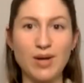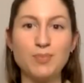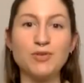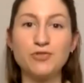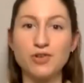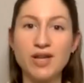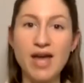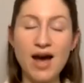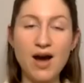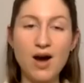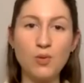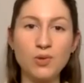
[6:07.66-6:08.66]
but for
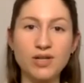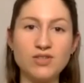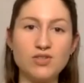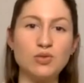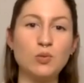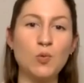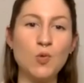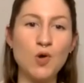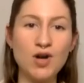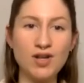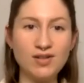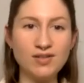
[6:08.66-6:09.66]
now, we're gonna do
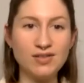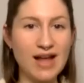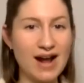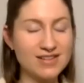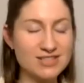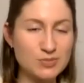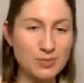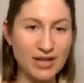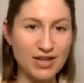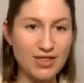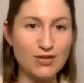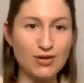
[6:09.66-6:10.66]
one last
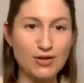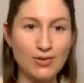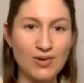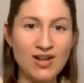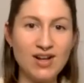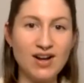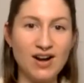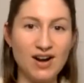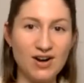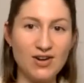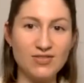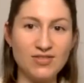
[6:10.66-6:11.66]
playthrough
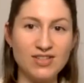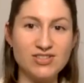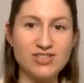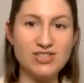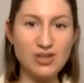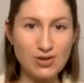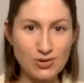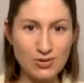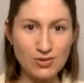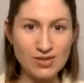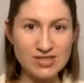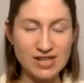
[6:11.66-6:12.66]
of this
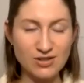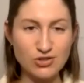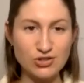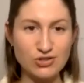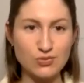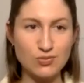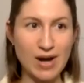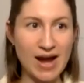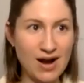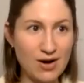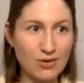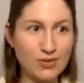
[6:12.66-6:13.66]
tune, Sellenger's
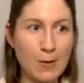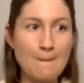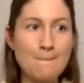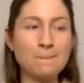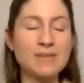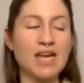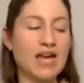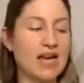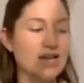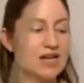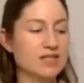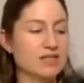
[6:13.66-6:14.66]
Round,
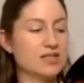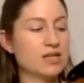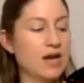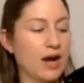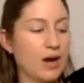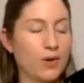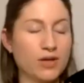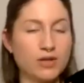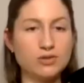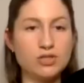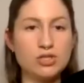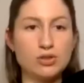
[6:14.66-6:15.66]
and I want
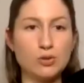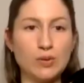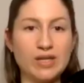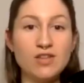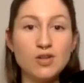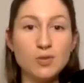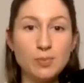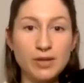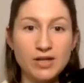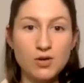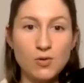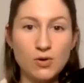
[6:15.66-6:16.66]
you to either
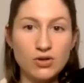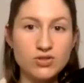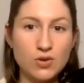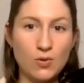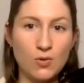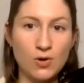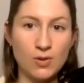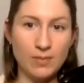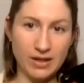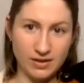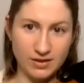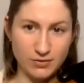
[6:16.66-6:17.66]
play chords or
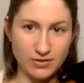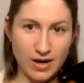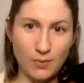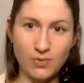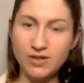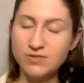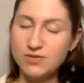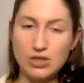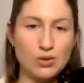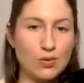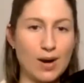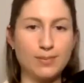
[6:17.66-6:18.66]
melody. You've got one of
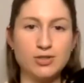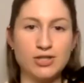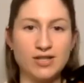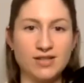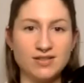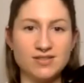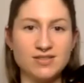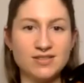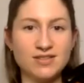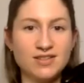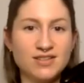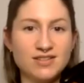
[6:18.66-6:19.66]
two options.
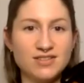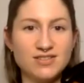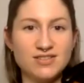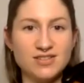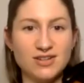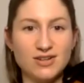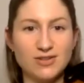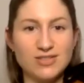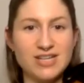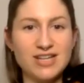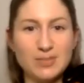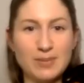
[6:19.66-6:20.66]
So
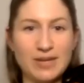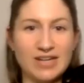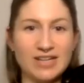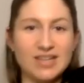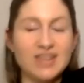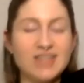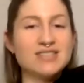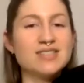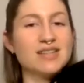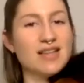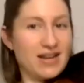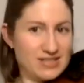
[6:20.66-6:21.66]
take your pick this
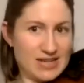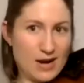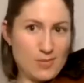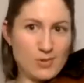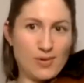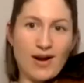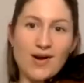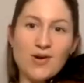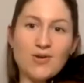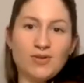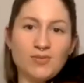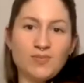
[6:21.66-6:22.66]
last time around.